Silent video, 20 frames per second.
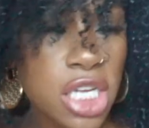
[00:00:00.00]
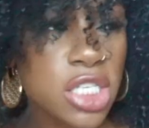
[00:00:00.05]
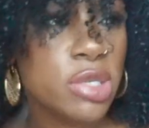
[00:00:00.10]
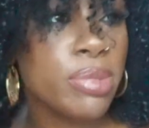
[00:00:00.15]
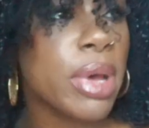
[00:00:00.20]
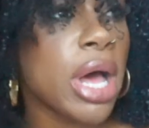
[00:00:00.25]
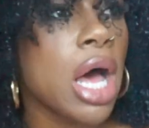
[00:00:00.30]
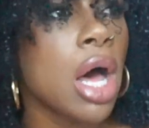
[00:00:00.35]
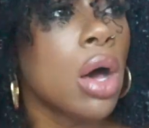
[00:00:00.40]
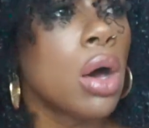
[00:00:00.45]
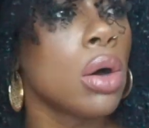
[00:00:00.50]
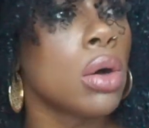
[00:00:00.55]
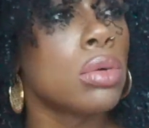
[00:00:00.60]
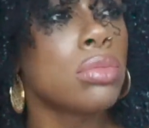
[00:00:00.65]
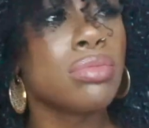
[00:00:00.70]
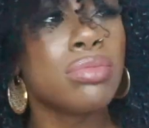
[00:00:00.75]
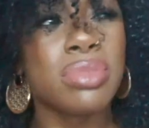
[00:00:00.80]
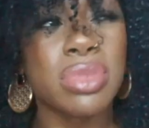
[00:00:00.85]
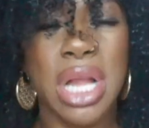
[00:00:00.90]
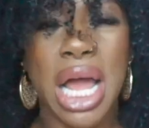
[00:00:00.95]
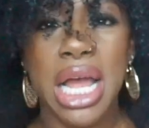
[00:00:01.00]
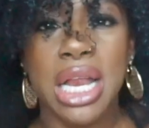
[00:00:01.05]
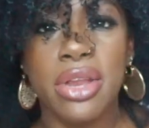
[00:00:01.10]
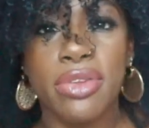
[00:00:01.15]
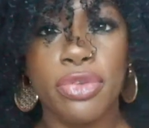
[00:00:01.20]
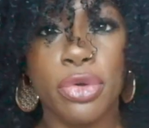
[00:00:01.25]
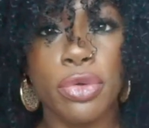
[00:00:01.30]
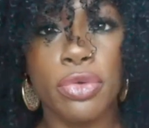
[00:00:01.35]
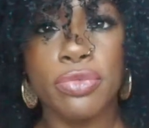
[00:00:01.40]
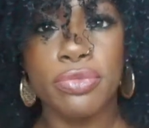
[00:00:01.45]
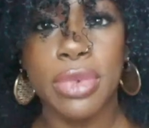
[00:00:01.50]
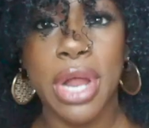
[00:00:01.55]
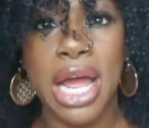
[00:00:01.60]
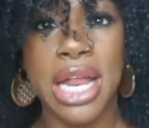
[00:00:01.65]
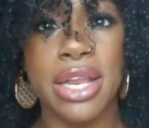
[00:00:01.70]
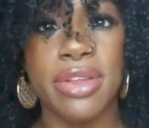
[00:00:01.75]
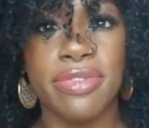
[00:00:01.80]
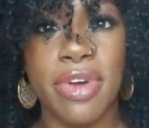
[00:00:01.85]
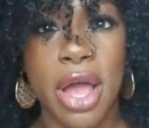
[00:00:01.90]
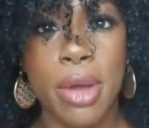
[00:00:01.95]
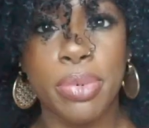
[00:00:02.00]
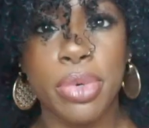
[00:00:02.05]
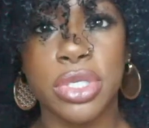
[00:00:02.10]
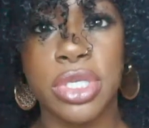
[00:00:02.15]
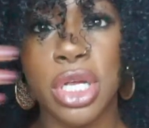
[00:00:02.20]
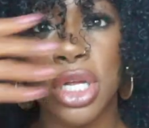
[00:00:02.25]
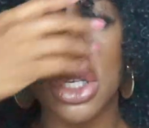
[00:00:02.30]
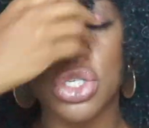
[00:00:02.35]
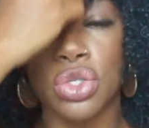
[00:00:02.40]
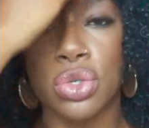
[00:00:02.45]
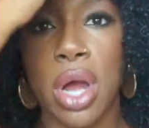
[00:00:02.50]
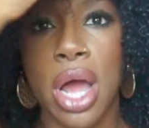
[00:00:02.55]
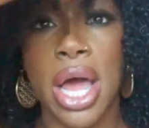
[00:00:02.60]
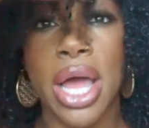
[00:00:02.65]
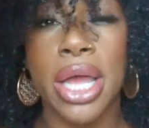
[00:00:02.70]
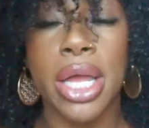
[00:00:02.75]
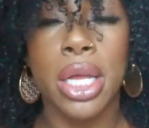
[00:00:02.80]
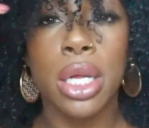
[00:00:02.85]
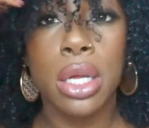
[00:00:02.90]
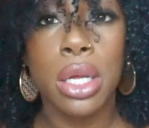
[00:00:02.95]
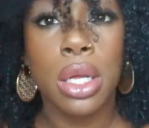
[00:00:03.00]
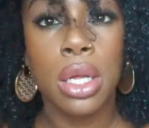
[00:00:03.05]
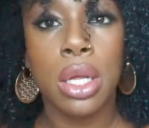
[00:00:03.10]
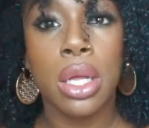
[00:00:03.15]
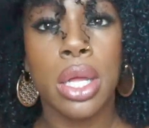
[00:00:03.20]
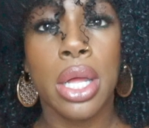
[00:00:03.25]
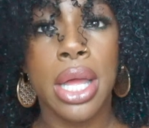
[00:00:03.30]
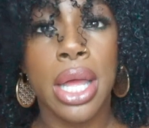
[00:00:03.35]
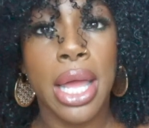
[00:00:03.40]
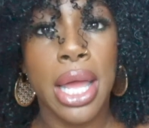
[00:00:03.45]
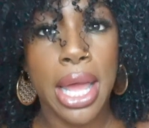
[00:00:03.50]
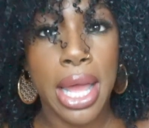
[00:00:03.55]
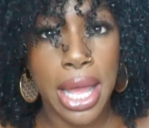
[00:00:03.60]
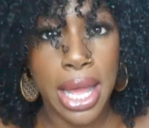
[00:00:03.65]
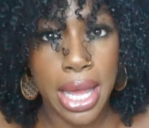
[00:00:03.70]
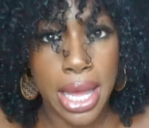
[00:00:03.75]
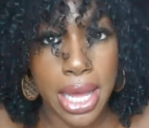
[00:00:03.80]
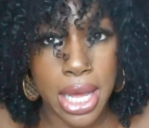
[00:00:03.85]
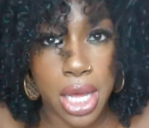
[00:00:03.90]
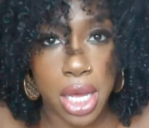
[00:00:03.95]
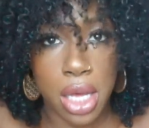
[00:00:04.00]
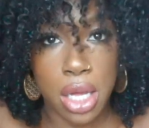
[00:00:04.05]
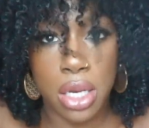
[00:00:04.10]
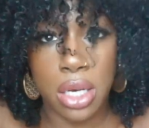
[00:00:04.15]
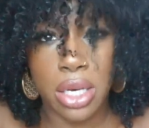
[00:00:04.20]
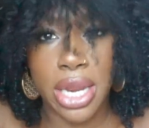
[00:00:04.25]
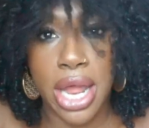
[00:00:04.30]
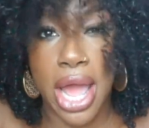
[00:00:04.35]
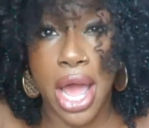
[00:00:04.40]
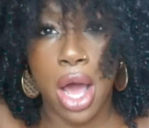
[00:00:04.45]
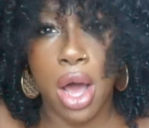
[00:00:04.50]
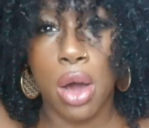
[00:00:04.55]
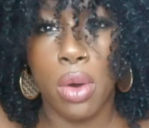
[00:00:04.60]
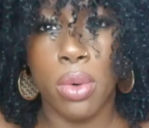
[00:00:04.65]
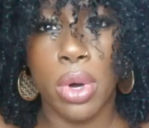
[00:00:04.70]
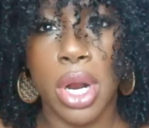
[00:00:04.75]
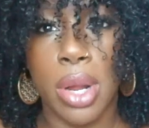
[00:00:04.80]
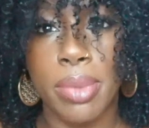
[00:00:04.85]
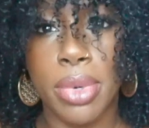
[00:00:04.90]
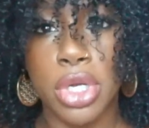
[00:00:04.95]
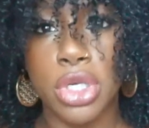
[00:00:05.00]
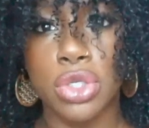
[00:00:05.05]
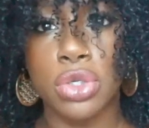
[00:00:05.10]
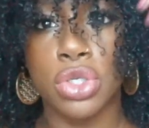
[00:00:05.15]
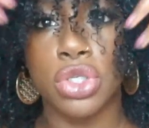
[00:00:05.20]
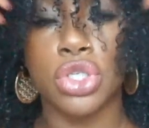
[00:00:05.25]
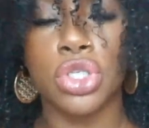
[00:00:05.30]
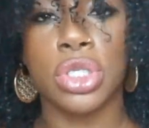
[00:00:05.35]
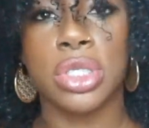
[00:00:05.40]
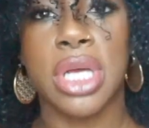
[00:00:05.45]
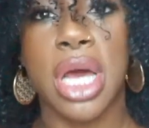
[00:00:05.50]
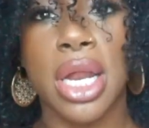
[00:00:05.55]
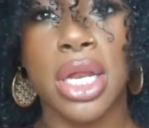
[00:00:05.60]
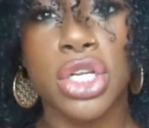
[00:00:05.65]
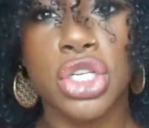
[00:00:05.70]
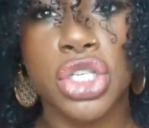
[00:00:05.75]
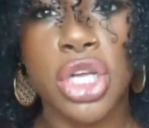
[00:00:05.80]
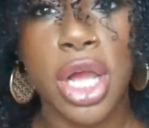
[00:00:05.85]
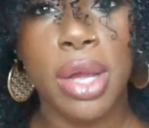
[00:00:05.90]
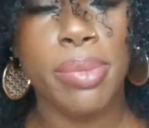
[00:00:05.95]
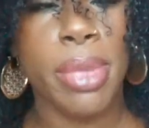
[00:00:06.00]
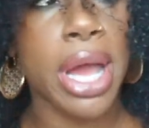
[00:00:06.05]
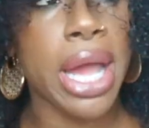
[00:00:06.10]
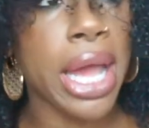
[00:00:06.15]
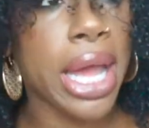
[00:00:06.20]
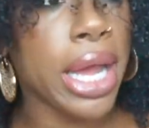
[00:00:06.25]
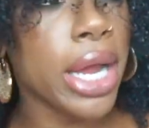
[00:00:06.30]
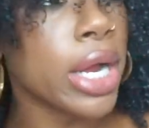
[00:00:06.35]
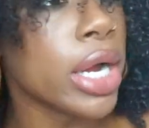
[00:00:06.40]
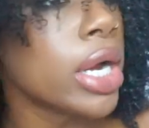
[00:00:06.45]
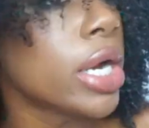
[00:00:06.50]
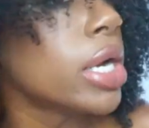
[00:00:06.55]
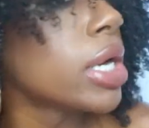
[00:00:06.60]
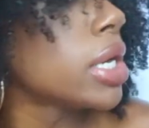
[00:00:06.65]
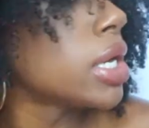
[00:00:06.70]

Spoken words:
is about 95% dry. And now what I'm gonna do is just kind of shape my hair.